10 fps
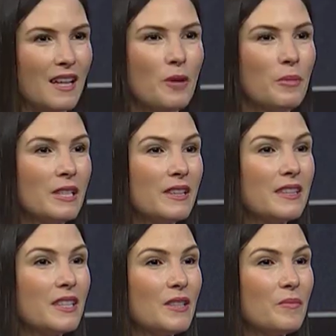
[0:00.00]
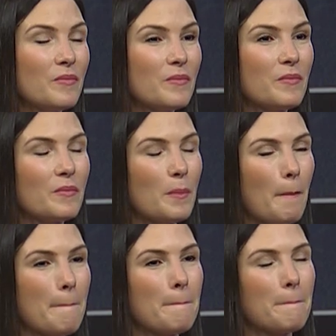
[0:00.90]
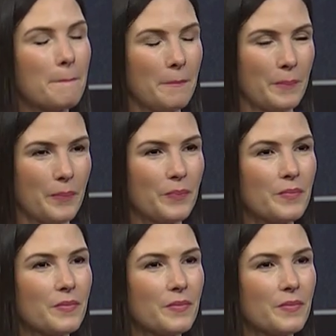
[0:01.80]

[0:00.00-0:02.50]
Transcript: Or things like that. But the fact that, the way you